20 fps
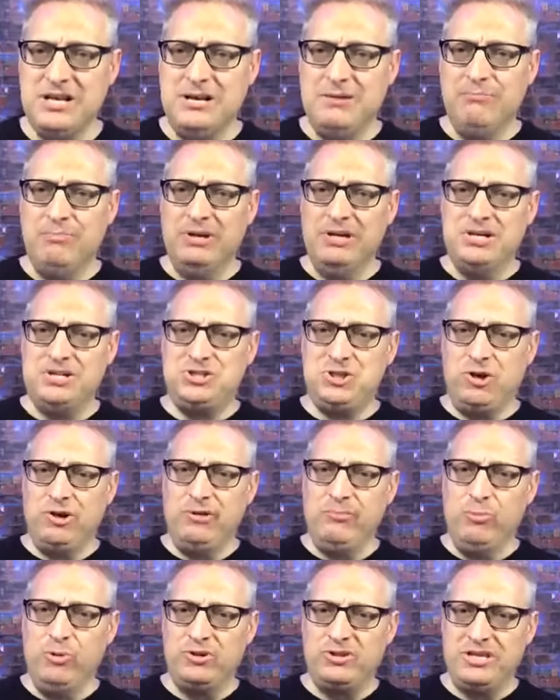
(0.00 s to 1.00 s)
but he showed
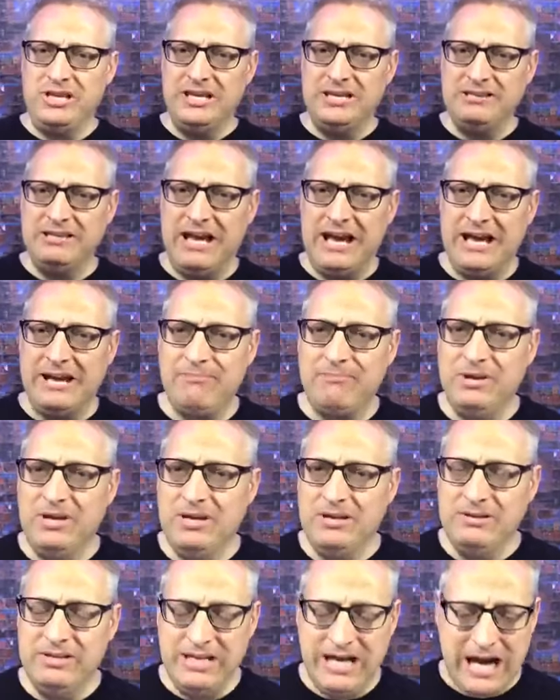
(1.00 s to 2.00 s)
him within that
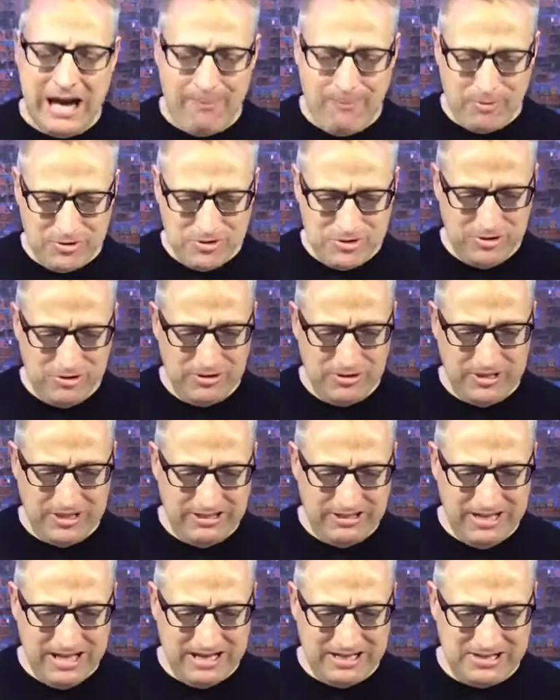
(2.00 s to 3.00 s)
the
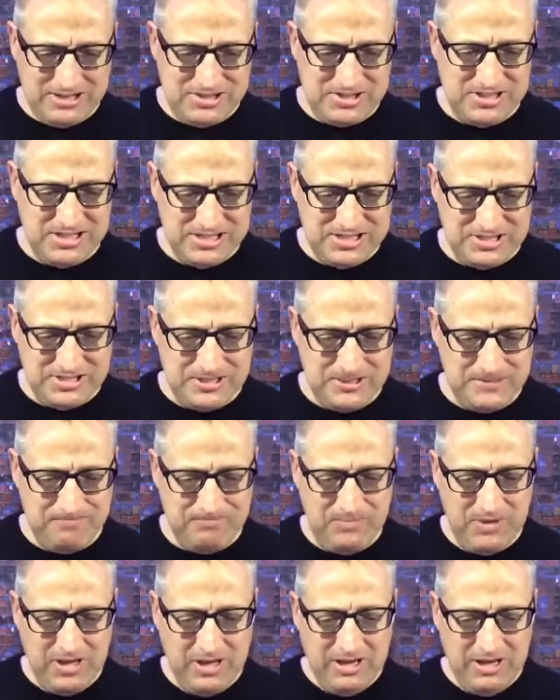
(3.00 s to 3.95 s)
opportunity that existed.